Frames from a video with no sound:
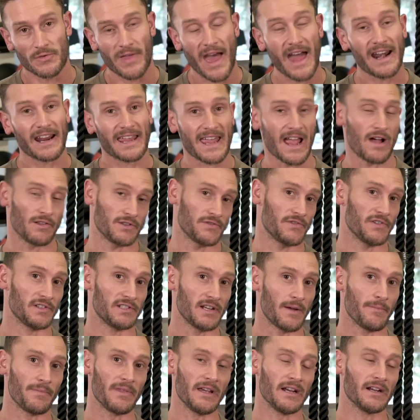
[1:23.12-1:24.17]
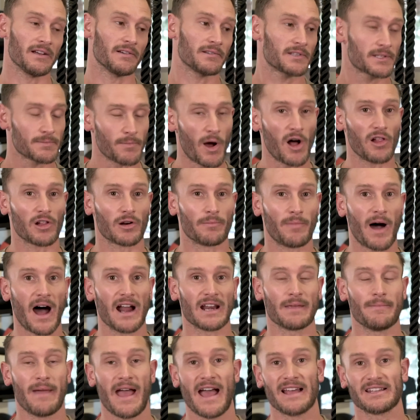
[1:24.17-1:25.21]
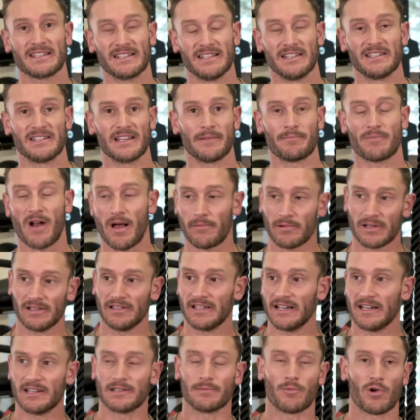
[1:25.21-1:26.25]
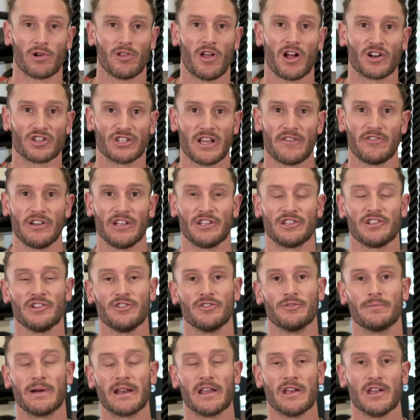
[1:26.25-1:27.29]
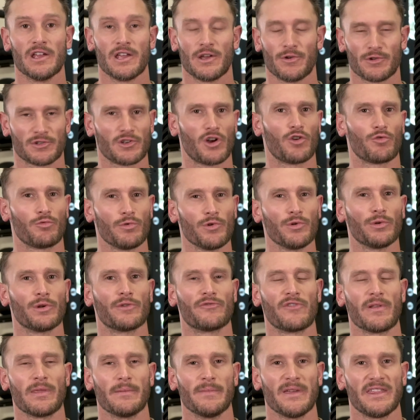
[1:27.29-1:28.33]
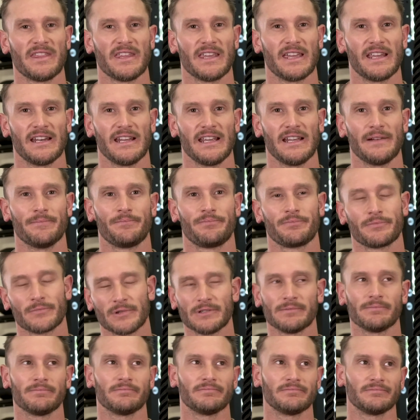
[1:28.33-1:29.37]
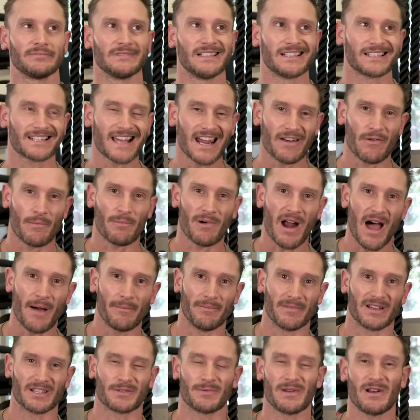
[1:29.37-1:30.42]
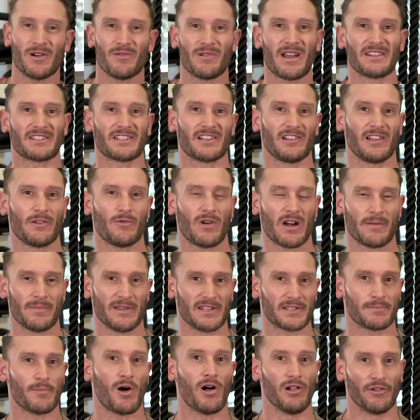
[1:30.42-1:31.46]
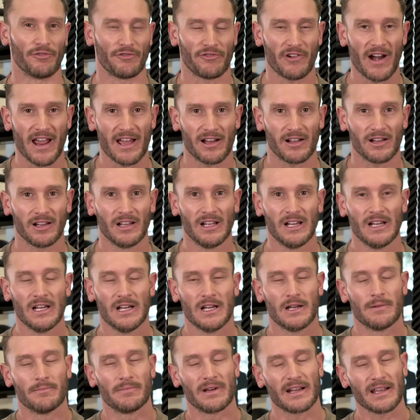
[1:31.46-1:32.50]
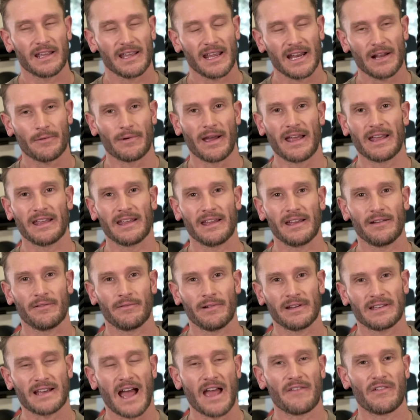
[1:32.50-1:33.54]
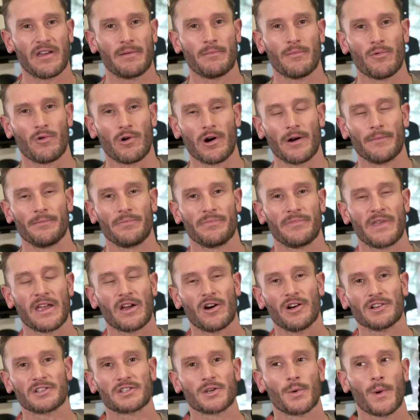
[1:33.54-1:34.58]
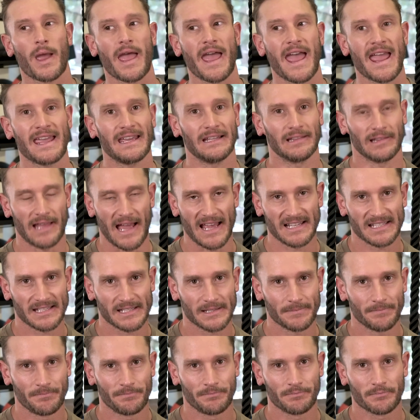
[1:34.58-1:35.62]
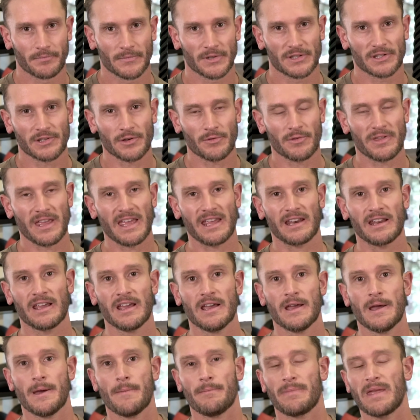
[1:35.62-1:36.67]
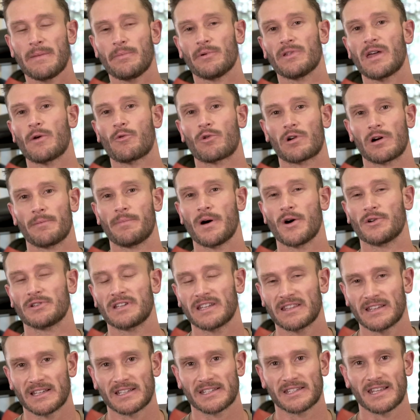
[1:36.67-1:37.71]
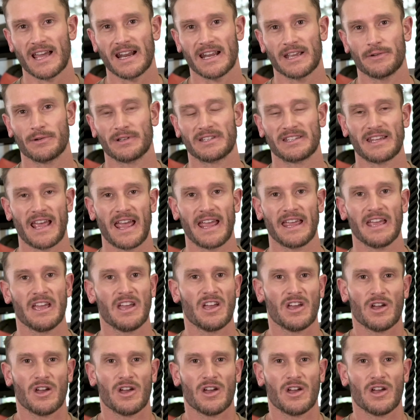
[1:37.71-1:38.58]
that accounts for something. Smaller body mass ends up probably leading to more longevity too, but it was all rooted from the methionine. Well, it's kind of a problem because we don't necessarily want to be small and frail, but anyway, we dive in more. They also ate less. So then people that were opposing this study would say,